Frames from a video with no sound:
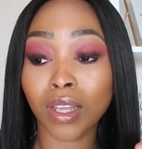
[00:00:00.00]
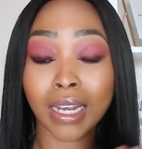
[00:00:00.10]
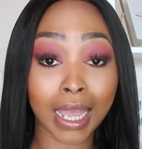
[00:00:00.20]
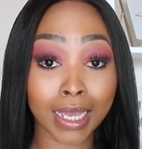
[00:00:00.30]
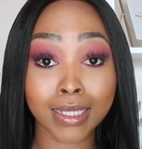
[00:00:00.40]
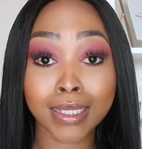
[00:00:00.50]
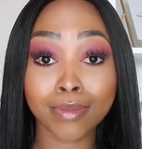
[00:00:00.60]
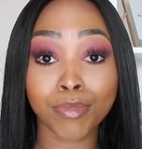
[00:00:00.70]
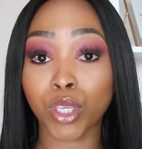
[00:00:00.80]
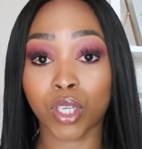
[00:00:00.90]
layers
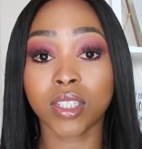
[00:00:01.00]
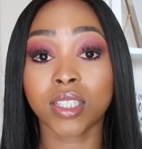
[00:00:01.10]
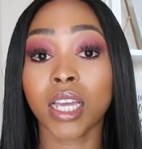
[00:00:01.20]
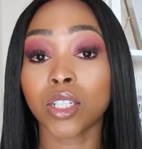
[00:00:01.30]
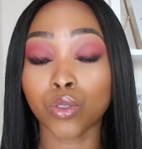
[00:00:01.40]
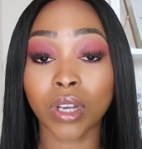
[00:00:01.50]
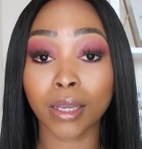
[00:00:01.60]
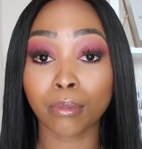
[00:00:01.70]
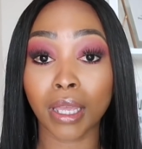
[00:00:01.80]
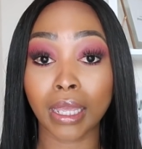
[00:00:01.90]
because I do
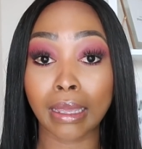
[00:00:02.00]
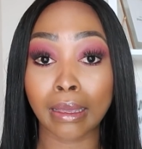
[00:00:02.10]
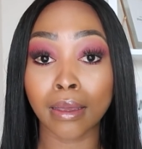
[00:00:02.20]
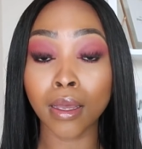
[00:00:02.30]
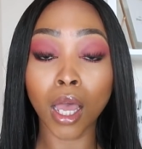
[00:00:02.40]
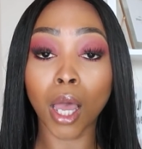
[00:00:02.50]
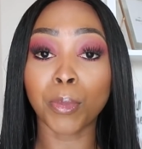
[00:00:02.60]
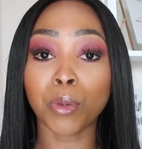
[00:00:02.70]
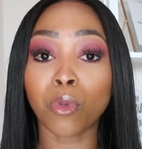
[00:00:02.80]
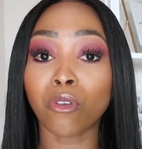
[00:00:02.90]
like my hair a
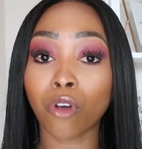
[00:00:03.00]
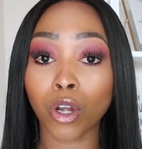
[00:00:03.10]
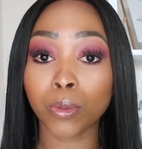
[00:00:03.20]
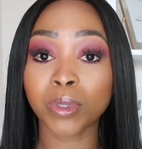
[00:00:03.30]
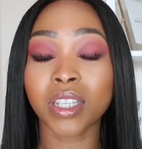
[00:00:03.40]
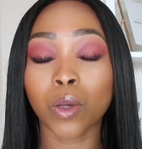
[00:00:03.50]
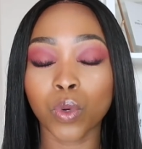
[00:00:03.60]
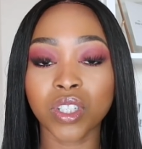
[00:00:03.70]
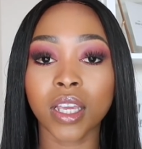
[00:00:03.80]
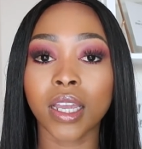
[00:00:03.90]
bit more voluminous. I
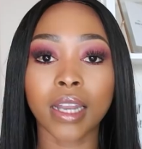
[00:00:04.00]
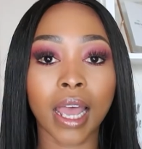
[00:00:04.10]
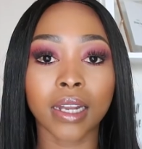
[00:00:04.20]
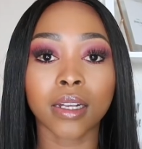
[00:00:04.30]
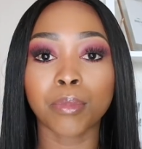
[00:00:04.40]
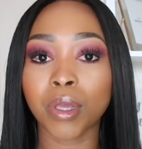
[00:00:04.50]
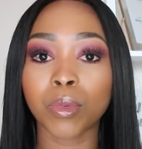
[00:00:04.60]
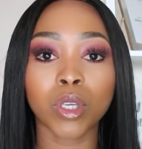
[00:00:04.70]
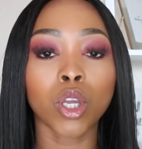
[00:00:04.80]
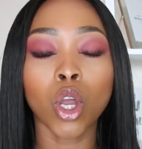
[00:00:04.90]
wish they had added
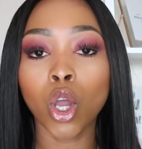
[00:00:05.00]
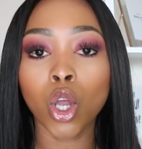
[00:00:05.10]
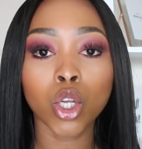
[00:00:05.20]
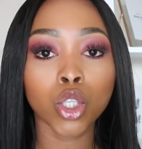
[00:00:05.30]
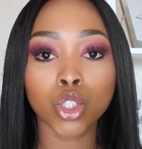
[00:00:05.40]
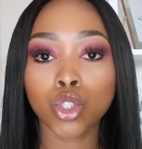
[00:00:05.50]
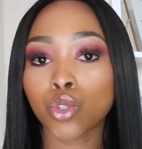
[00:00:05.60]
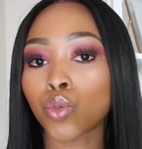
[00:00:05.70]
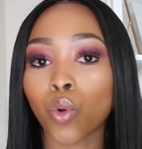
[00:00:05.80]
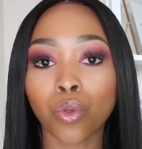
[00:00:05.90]
maybe
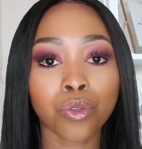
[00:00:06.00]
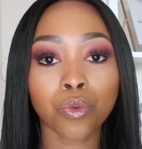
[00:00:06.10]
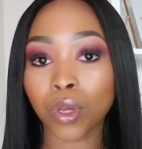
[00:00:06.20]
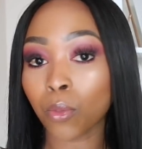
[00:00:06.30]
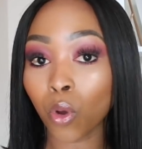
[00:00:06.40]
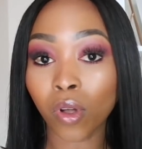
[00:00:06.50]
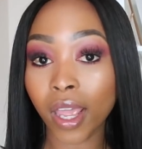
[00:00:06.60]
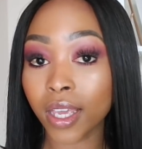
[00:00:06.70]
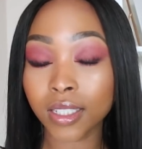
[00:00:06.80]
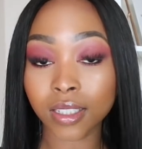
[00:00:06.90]
2 or 3 more
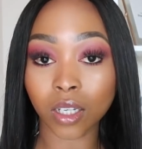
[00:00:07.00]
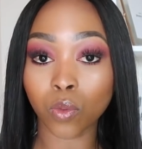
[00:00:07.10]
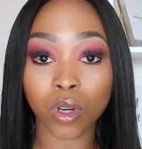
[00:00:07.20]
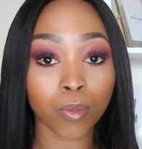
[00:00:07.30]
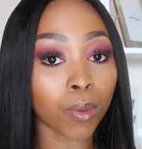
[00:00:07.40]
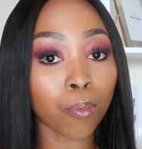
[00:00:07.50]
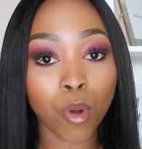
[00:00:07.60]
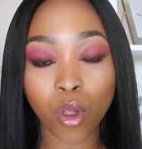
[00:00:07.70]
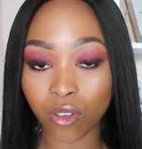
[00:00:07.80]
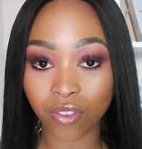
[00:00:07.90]
layers. It would have been
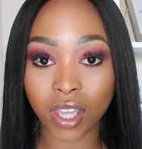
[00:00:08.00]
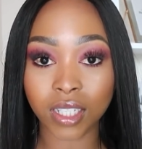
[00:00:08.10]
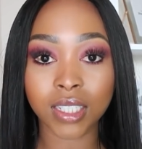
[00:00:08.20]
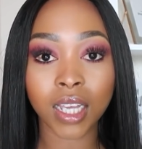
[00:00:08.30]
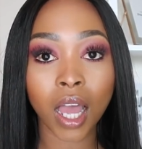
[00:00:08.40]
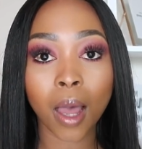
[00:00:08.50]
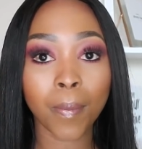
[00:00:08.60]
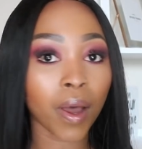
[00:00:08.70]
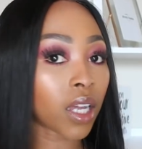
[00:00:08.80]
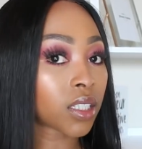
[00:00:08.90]
perfect,
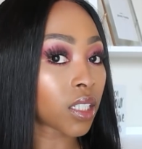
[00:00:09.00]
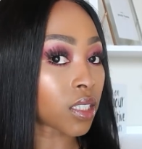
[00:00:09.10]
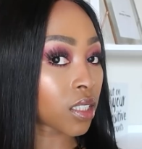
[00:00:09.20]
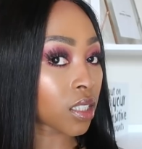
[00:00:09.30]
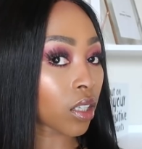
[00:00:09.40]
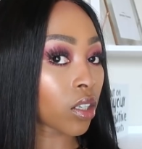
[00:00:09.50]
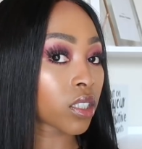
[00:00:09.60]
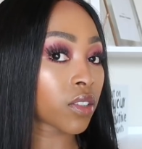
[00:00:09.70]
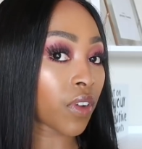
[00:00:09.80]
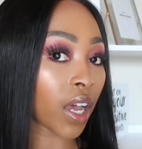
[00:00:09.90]
but it still
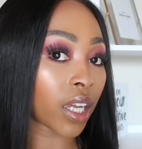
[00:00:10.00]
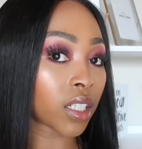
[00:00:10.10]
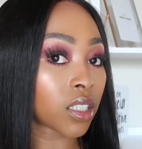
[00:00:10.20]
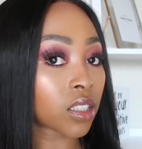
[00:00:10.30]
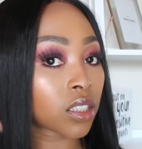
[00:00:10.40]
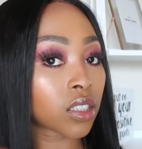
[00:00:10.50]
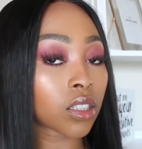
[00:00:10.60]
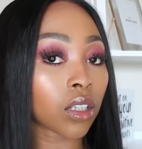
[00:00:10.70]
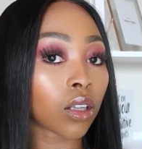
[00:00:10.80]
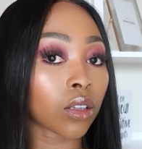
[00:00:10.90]
looks fine. It's
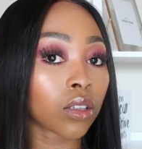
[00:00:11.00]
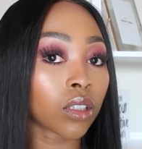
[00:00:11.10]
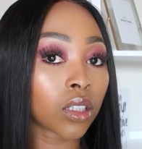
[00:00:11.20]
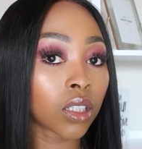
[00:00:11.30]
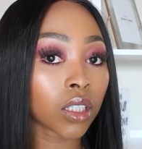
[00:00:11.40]
still